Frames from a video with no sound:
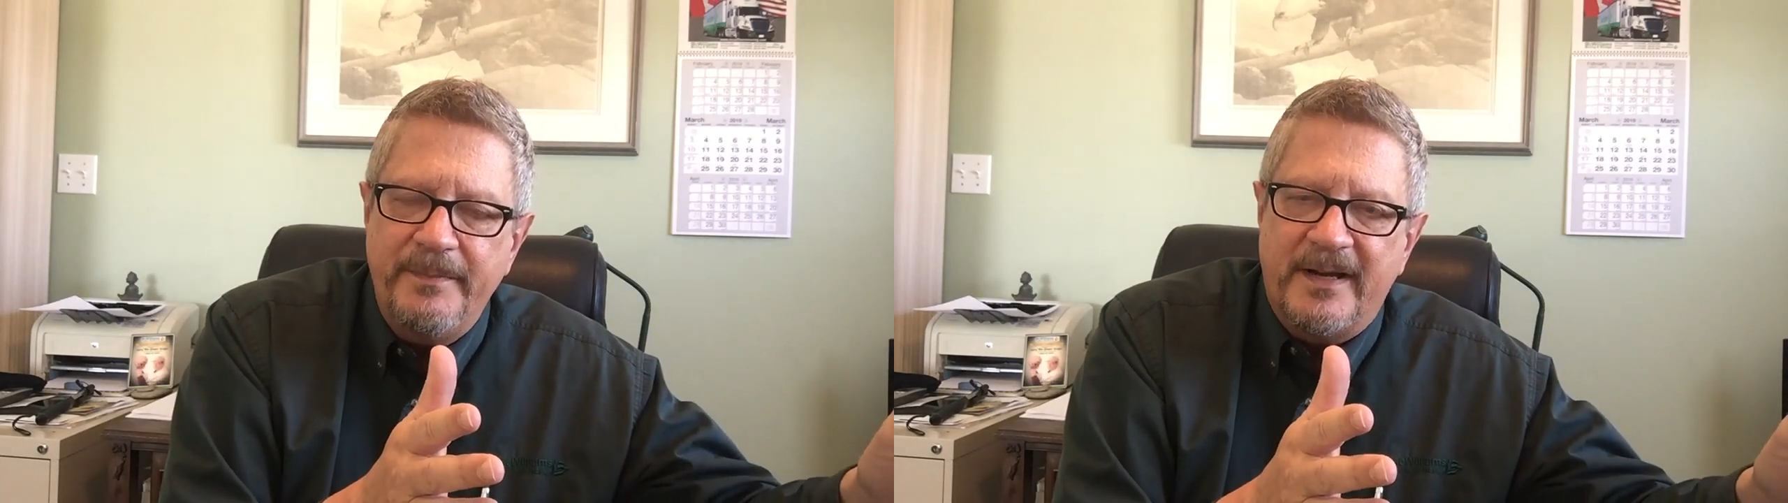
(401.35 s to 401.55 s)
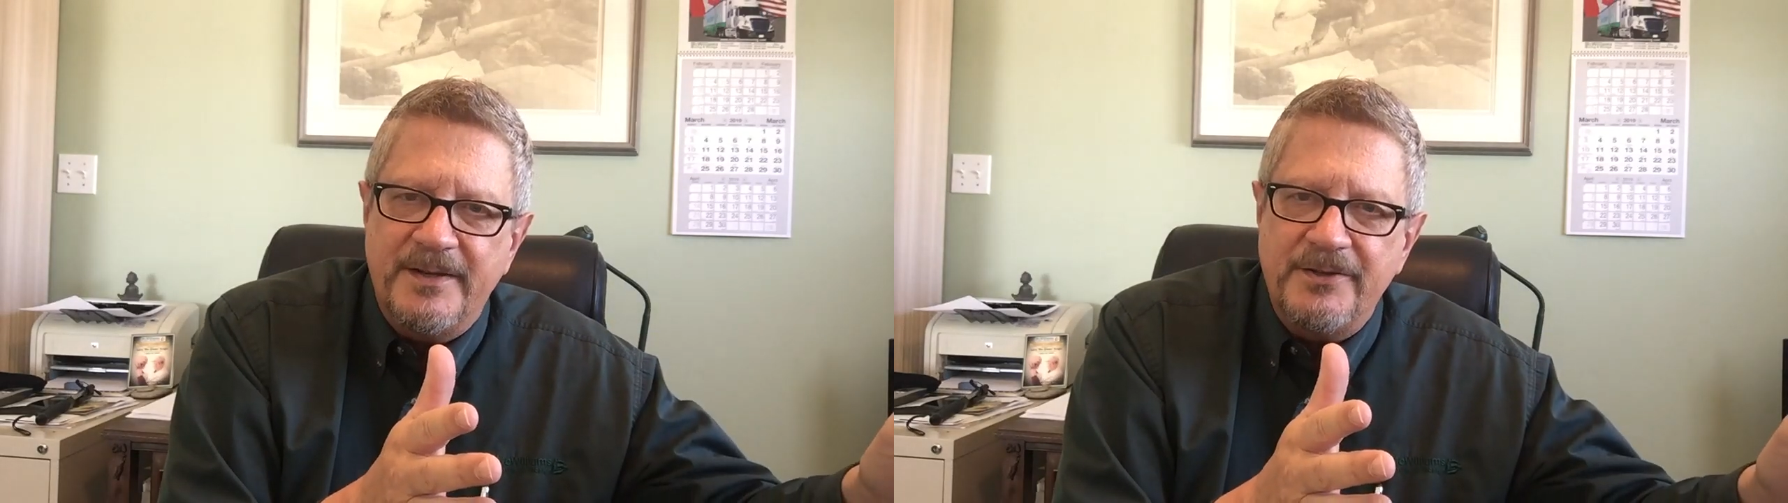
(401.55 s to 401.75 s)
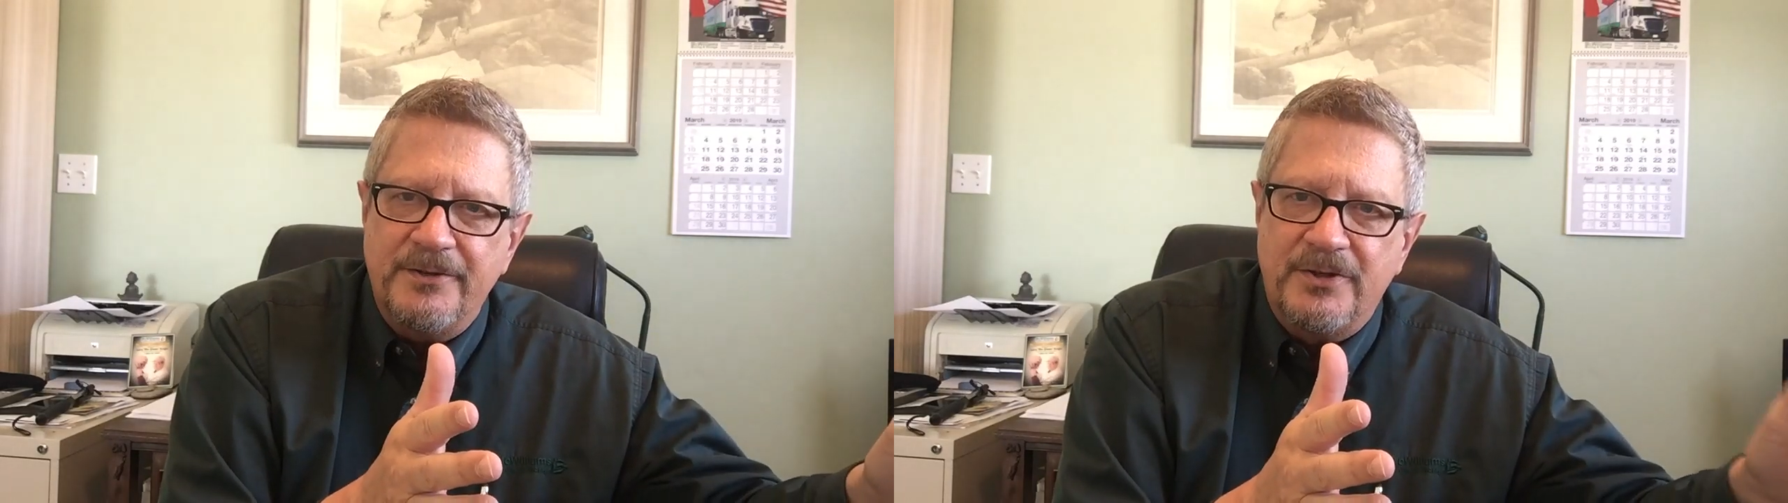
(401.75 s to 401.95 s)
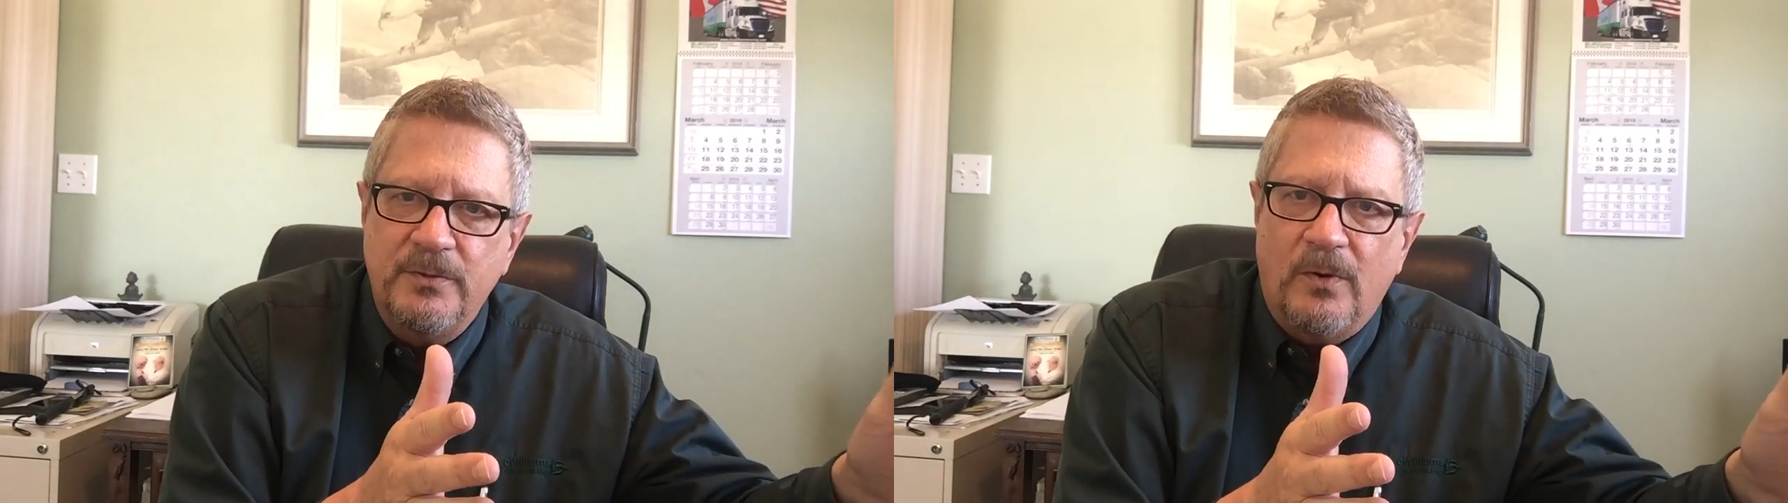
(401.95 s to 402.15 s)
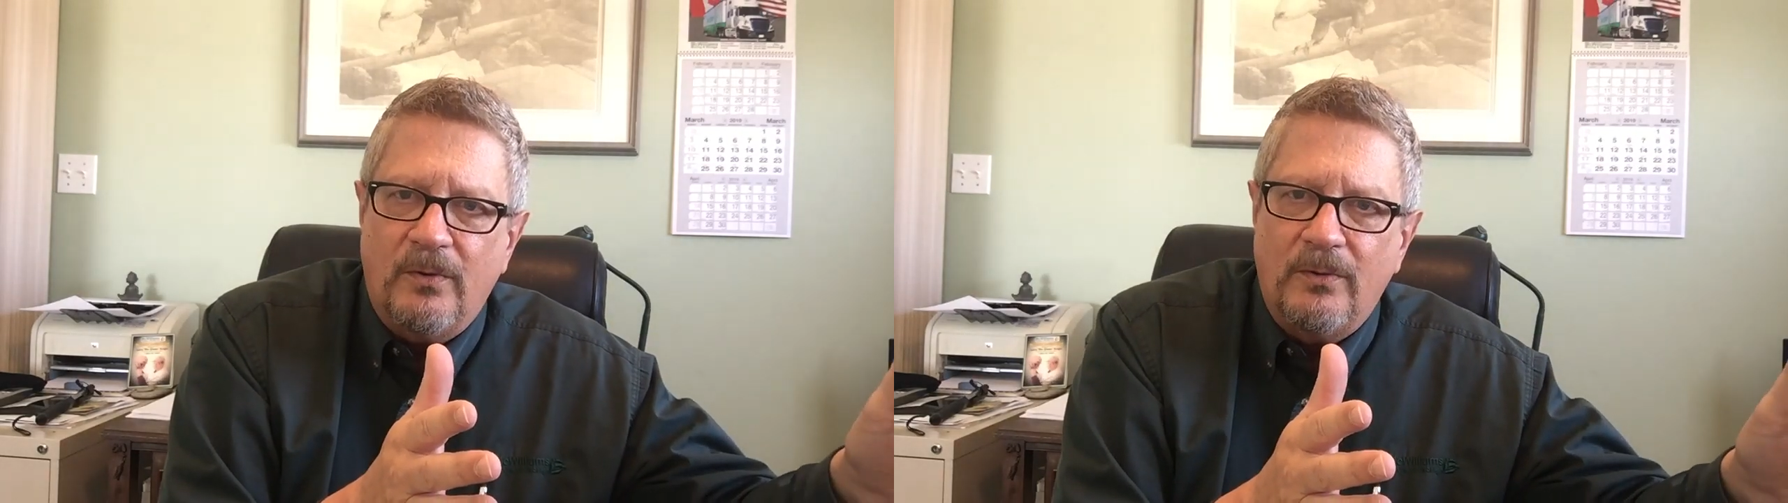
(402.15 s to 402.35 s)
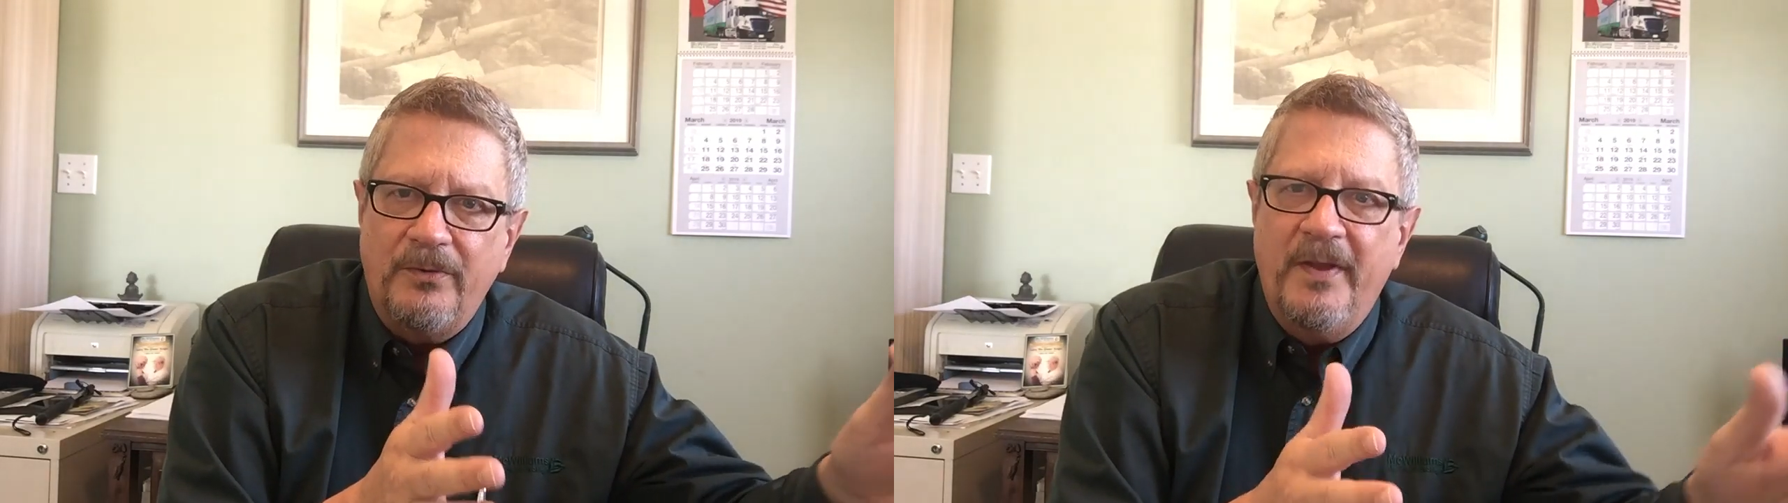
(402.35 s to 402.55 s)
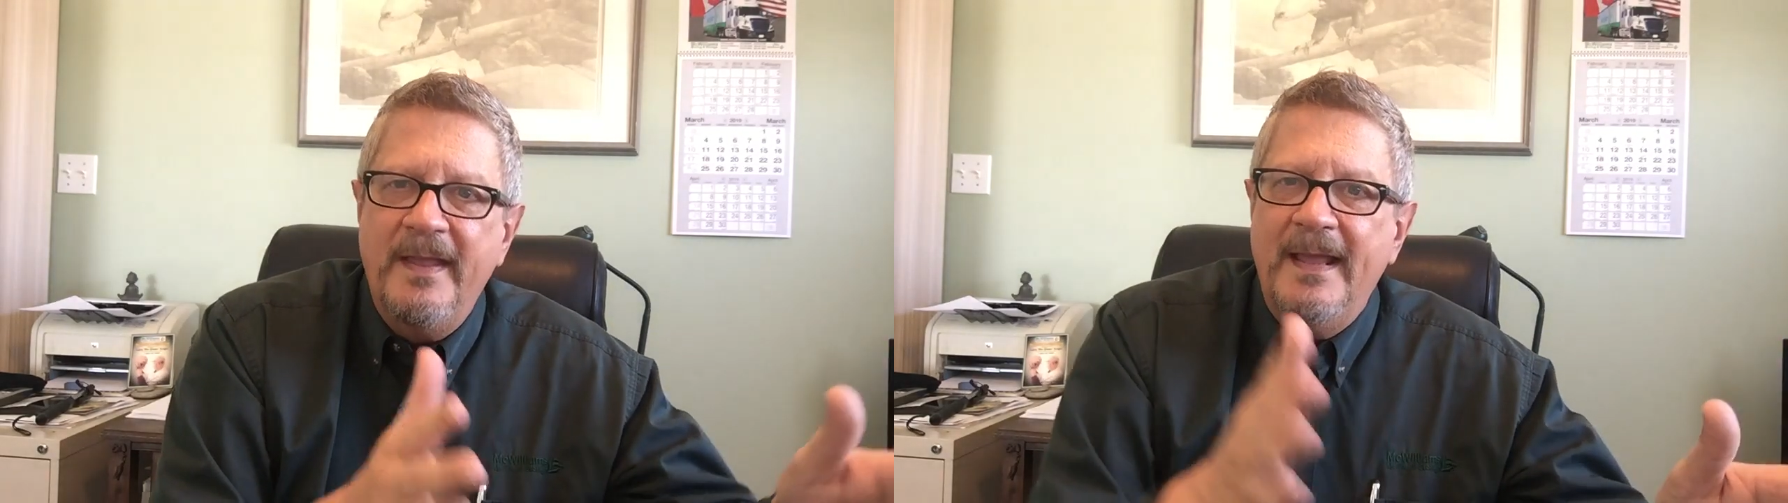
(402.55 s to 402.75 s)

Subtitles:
because they're too old,